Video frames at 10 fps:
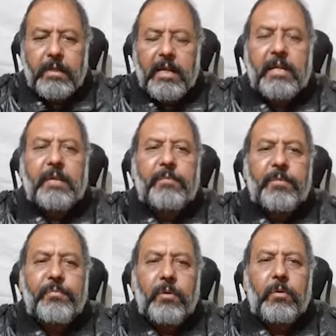And number
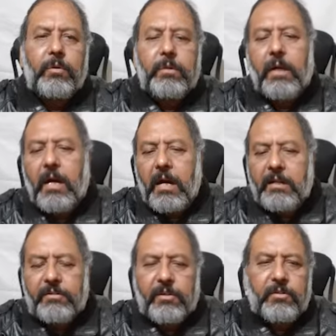four,
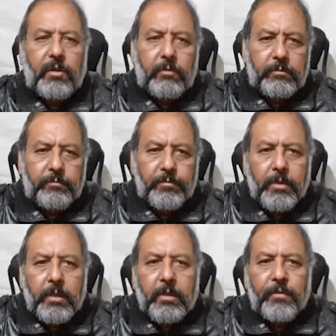ultrasound.
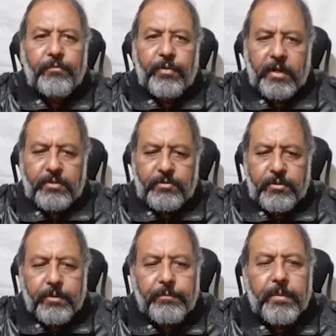First,
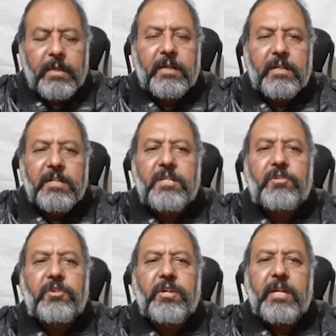
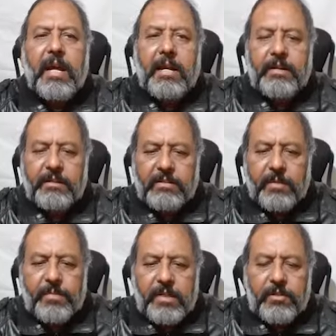history and
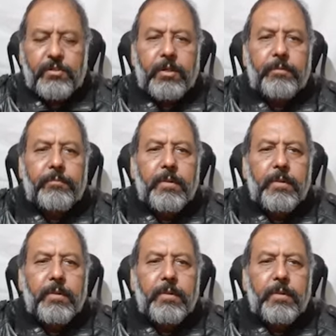examination.